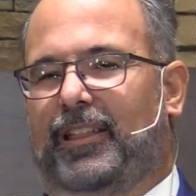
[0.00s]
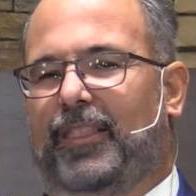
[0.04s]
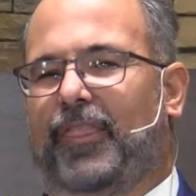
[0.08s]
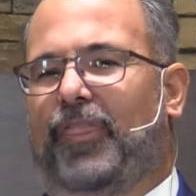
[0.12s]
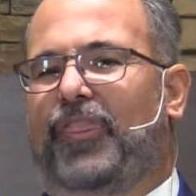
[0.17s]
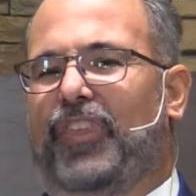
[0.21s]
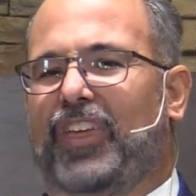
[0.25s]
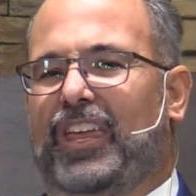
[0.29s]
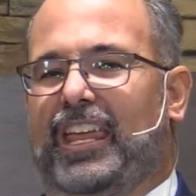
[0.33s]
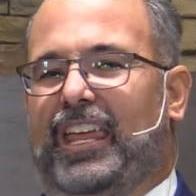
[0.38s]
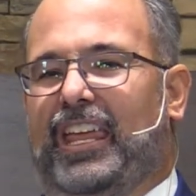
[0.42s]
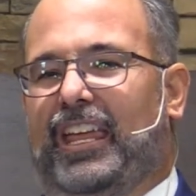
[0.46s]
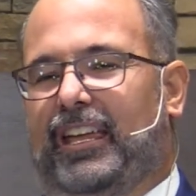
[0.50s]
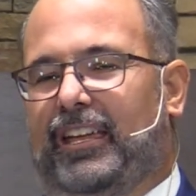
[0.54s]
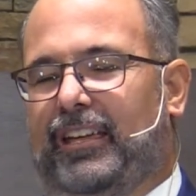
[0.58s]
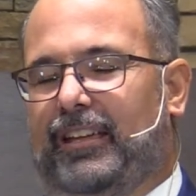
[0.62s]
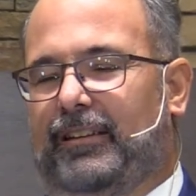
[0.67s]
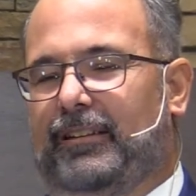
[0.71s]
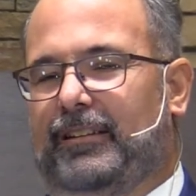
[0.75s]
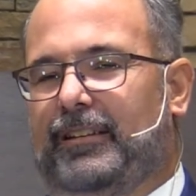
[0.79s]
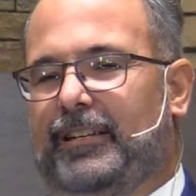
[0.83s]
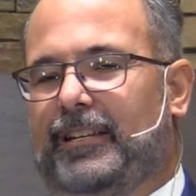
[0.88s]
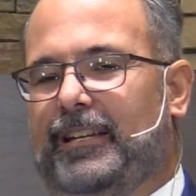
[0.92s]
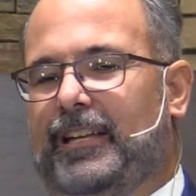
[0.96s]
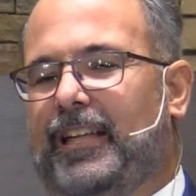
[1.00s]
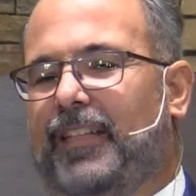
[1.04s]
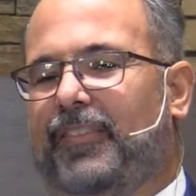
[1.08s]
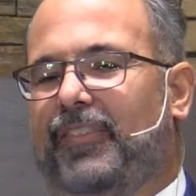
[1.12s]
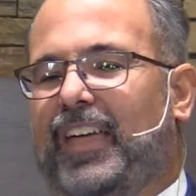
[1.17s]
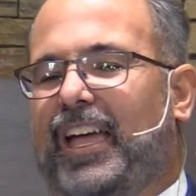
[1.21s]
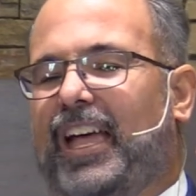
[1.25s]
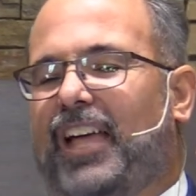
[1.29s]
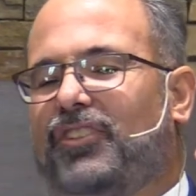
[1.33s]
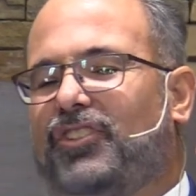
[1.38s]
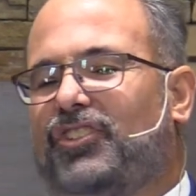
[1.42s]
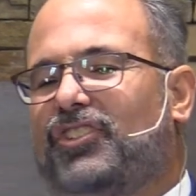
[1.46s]
thing,
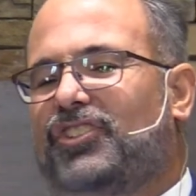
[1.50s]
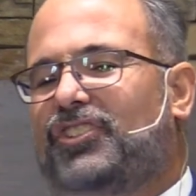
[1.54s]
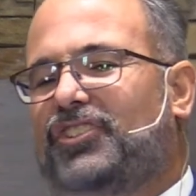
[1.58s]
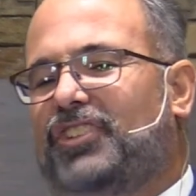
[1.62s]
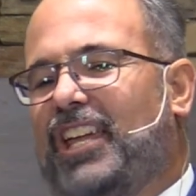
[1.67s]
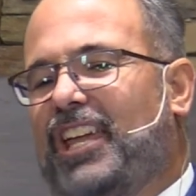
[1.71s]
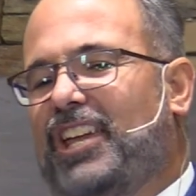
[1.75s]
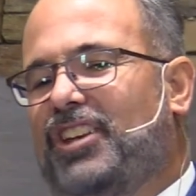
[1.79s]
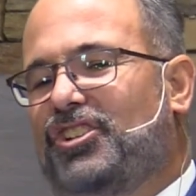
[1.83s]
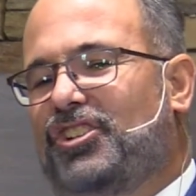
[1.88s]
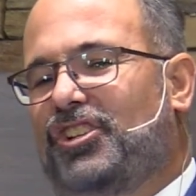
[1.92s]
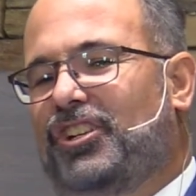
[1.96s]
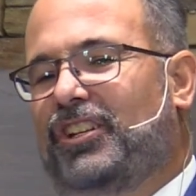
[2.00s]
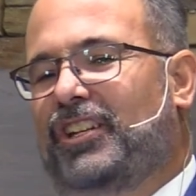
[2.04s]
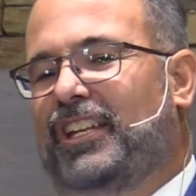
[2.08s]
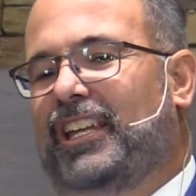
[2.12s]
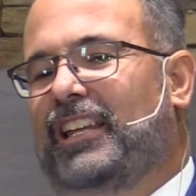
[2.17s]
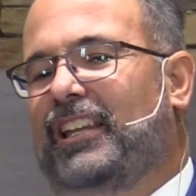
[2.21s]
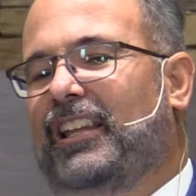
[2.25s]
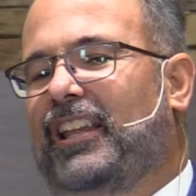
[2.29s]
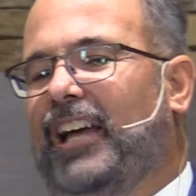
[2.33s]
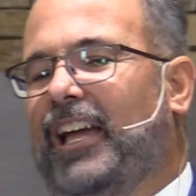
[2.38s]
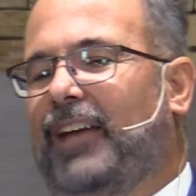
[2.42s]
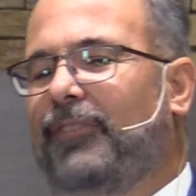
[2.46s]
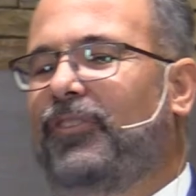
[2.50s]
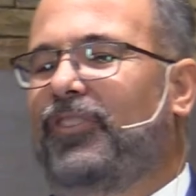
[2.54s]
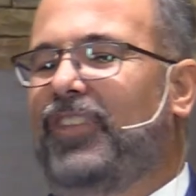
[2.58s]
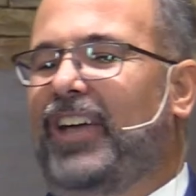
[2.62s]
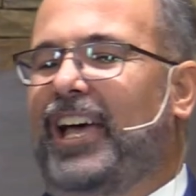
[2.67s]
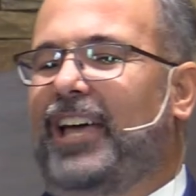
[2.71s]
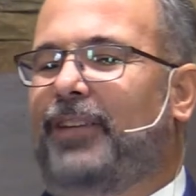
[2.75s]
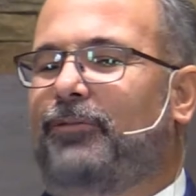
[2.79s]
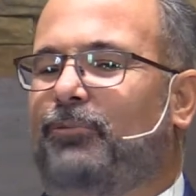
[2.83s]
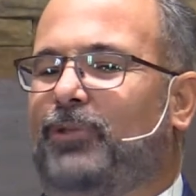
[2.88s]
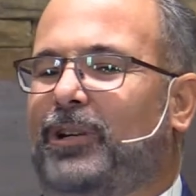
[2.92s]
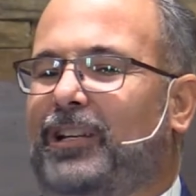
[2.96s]
that station in life,
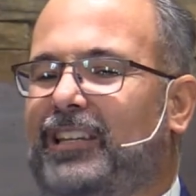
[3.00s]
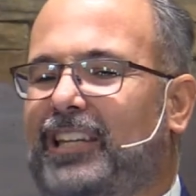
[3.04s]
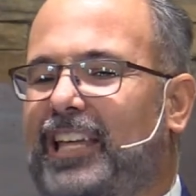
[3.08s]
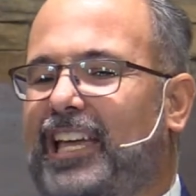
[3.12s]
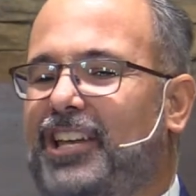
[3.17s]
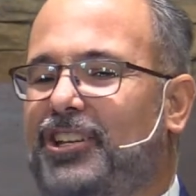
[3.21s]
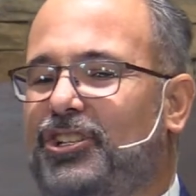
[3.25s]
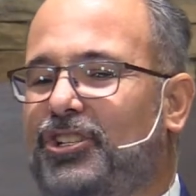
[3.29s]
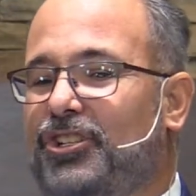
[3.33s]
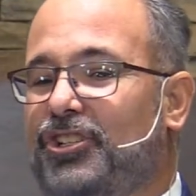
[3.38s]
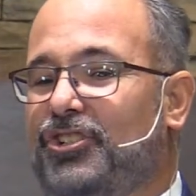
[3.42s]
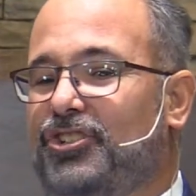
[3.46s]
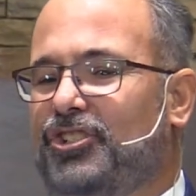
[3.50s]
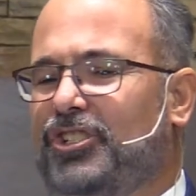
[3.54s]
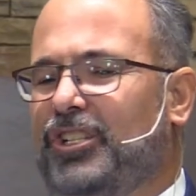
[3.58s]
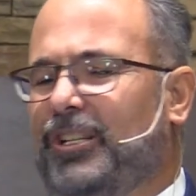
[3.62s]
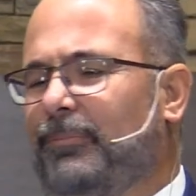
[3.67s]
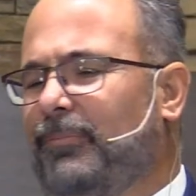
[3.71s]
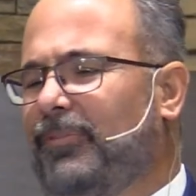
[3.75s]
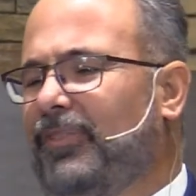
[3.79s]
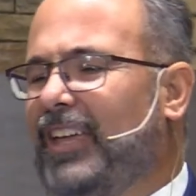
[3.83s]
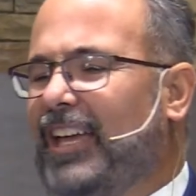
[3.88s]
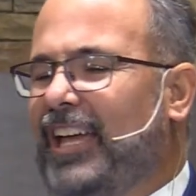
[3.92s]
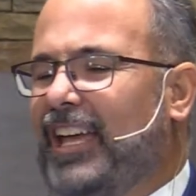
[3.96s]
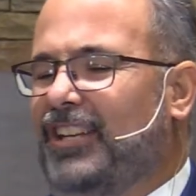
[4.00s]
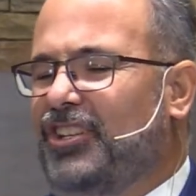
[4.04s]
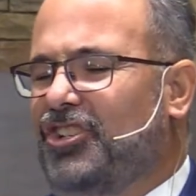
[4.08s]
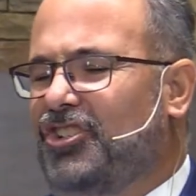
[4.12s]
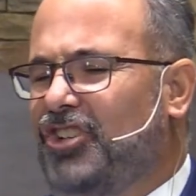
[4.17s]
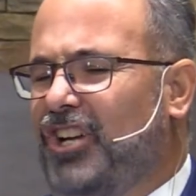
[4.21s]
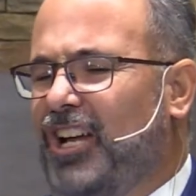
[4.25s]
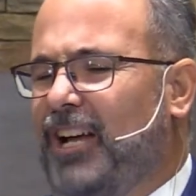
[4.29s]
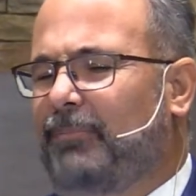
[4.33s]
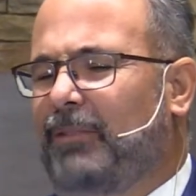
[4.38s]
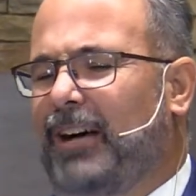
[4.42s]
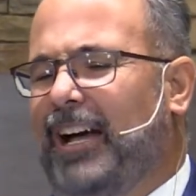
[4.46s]
that relationship, that
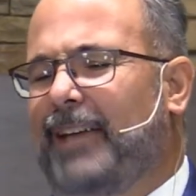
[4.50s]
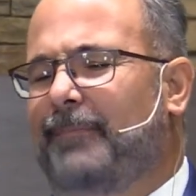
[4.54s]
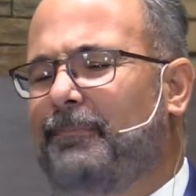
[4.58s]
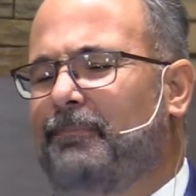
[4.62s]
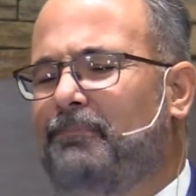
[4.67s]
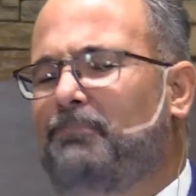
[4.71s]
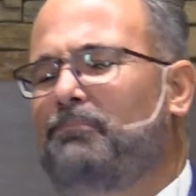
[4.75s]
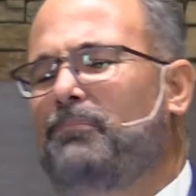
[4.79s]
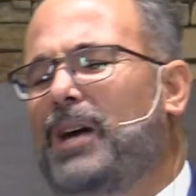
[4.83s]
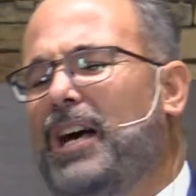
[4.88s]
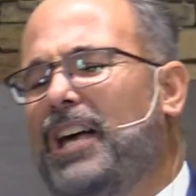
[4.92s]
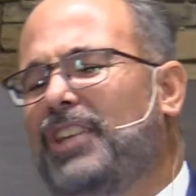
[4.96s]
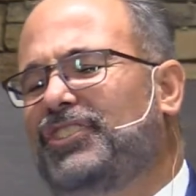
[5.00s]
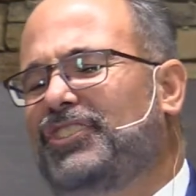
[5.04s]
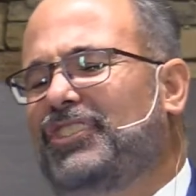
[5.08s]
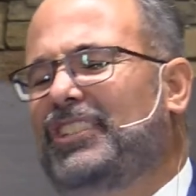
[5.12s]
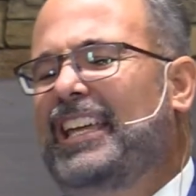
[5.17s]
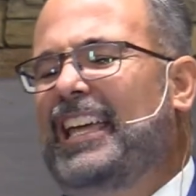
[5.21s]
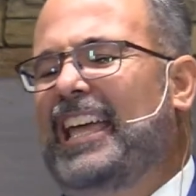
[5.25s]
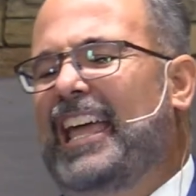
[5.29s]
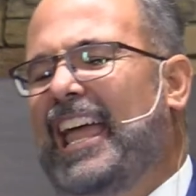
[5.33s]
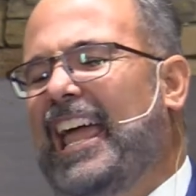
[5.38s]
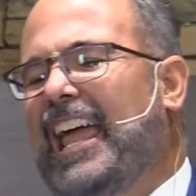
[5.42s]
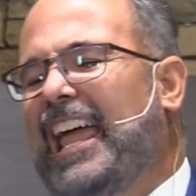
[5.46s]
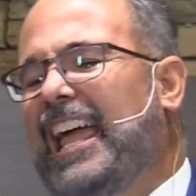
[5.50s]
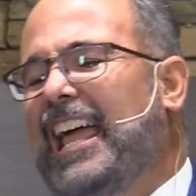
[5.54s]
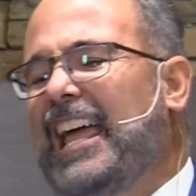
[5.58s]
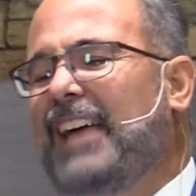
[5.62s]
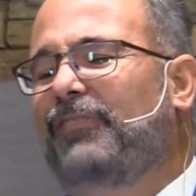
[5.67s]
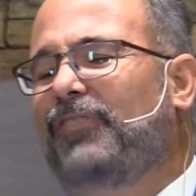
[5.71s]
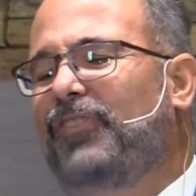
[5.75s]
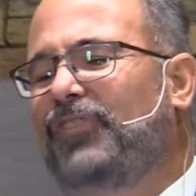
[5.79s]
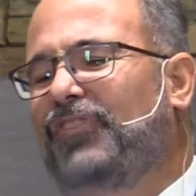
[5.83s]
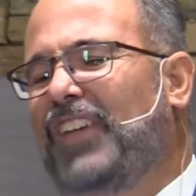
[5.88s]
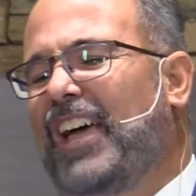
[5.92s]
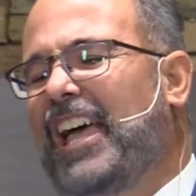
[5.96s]
job. I must
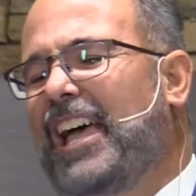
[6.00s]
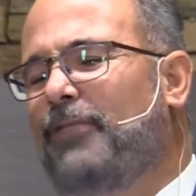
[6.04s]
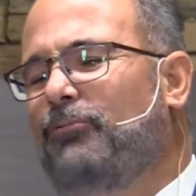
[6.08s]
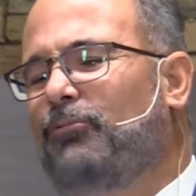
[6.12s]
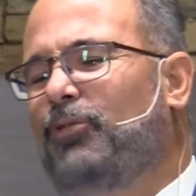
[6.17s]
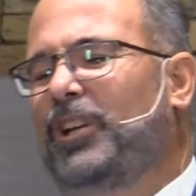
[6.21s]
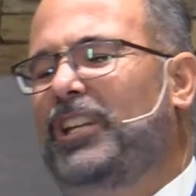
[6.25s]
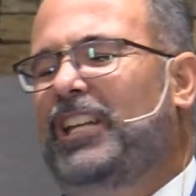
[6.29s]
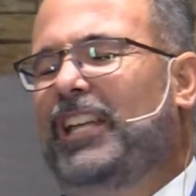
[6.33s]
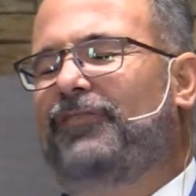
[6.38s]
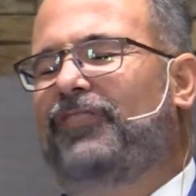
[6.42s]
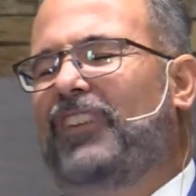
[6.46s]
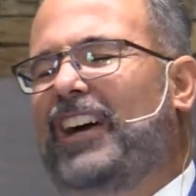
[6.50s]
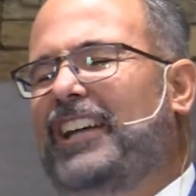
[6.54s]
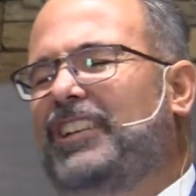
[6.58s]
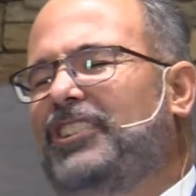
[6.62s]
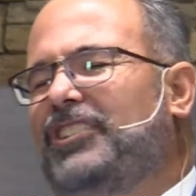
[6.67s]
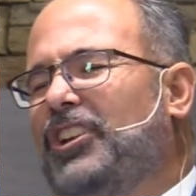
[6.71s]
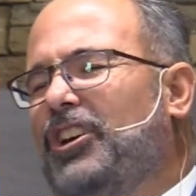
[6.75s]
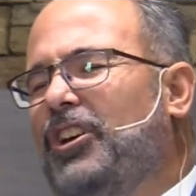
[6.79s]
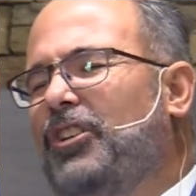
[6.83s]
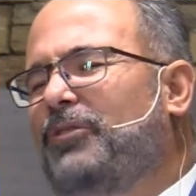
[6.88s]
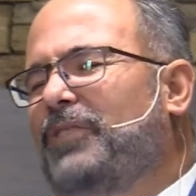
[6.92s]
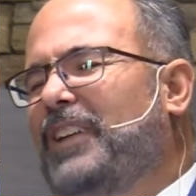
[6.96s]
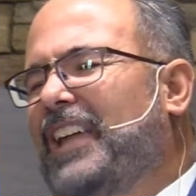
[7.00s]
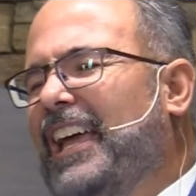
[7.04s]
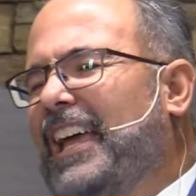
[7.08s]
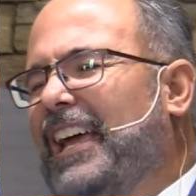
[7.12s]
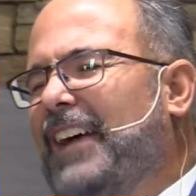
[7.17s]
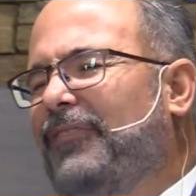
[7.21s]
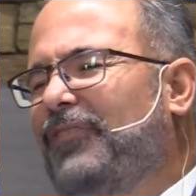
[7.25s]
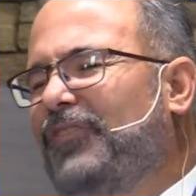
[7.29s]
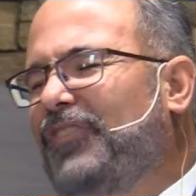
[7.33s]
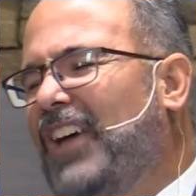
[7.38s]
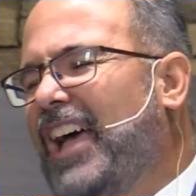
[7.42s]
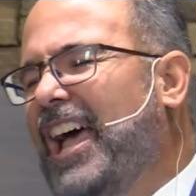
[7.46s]
have that one. If I don't
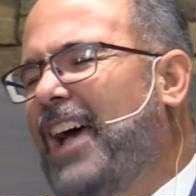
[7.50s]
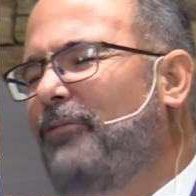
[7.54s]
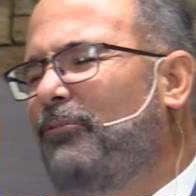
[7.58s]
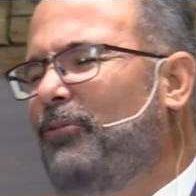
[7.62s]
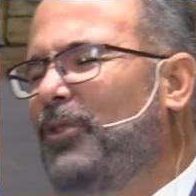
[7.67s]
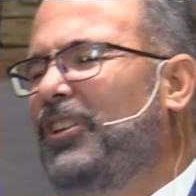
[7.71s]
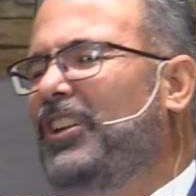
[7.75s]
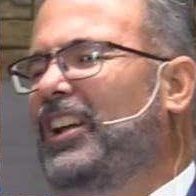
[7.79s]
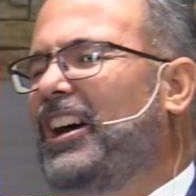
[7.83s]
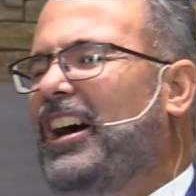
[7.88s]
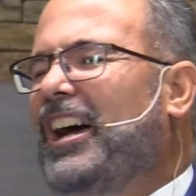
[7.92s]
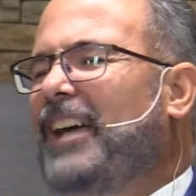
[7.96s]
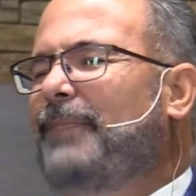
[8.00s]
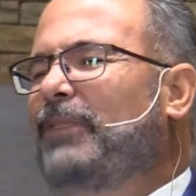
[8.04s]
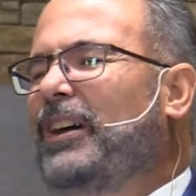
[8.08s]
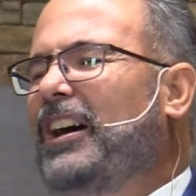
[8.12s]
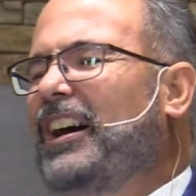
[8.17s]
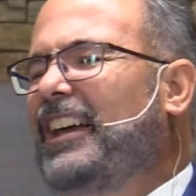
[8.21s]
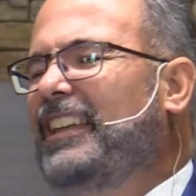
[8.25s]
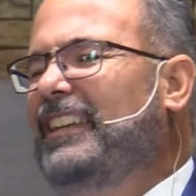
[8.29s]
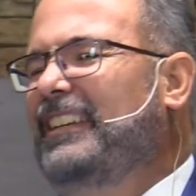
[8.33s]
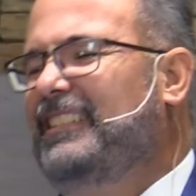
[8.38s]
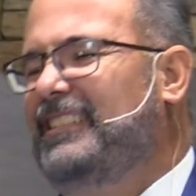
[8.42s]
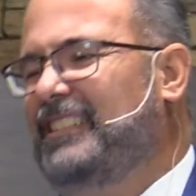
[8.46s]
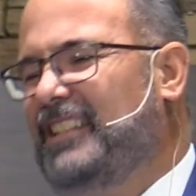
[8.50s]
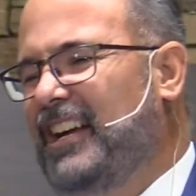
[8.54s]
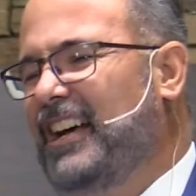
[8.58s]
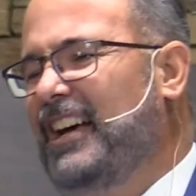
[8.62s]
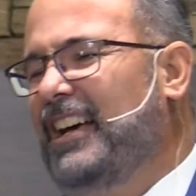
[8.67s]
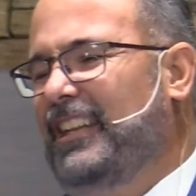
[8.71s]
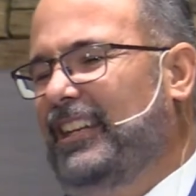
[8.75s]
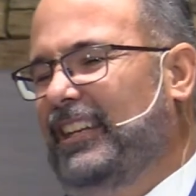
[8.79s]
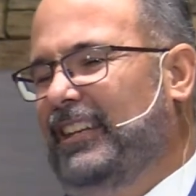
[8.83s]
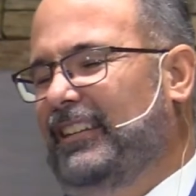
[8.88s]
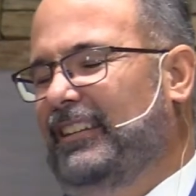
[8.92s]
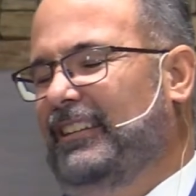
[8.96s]
have that one, I'm
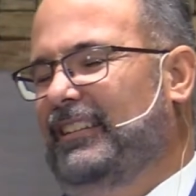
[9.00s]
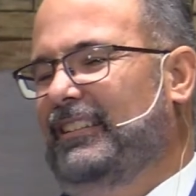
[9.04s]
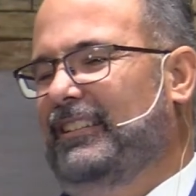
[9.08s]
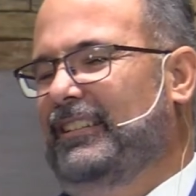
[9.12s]
undone.